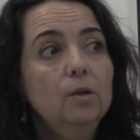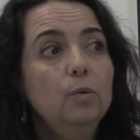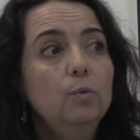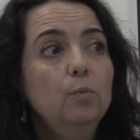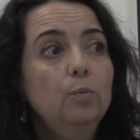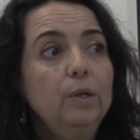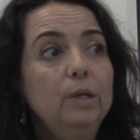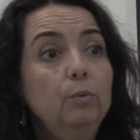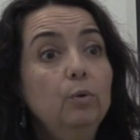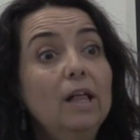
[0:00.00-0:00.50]

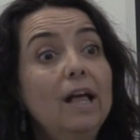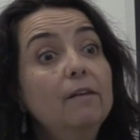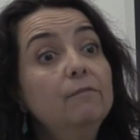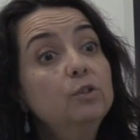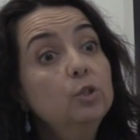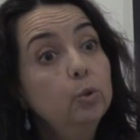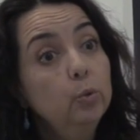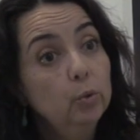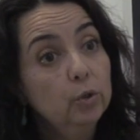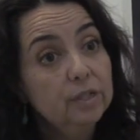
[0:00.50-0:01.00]
We will
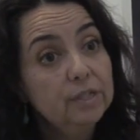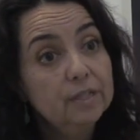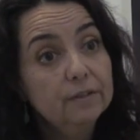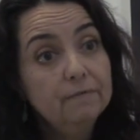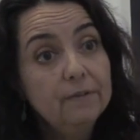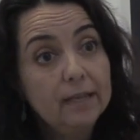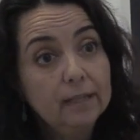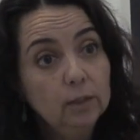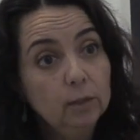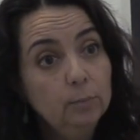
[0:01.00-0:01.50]
have tours
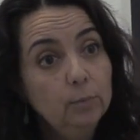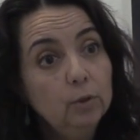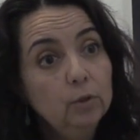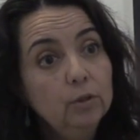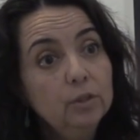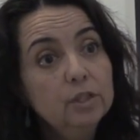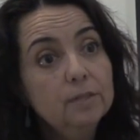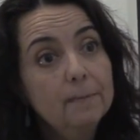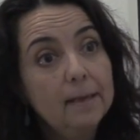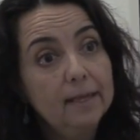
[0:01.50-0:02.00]

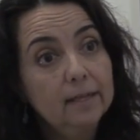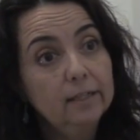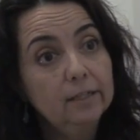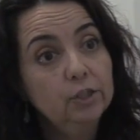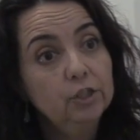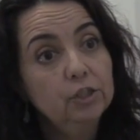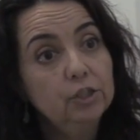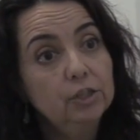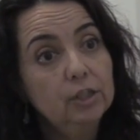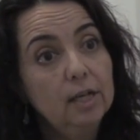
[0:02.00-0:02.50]
available,
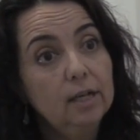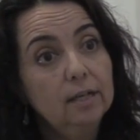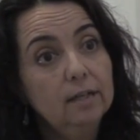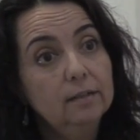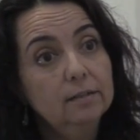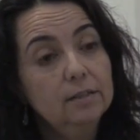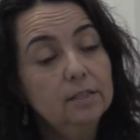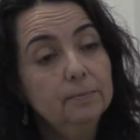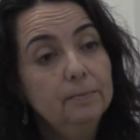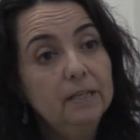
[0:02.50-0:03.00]
Spanish
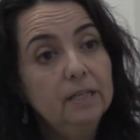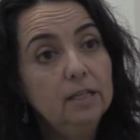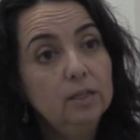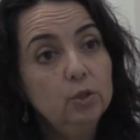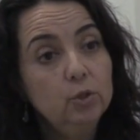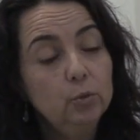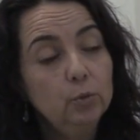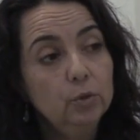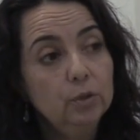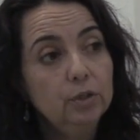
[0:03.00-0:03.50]
speaking
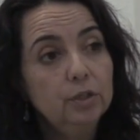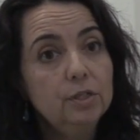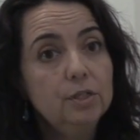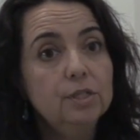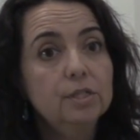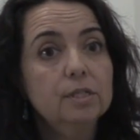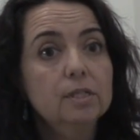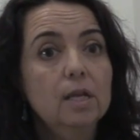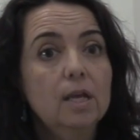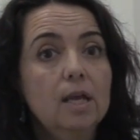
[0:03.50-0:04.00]

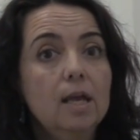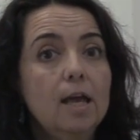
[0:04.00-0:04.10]
tours.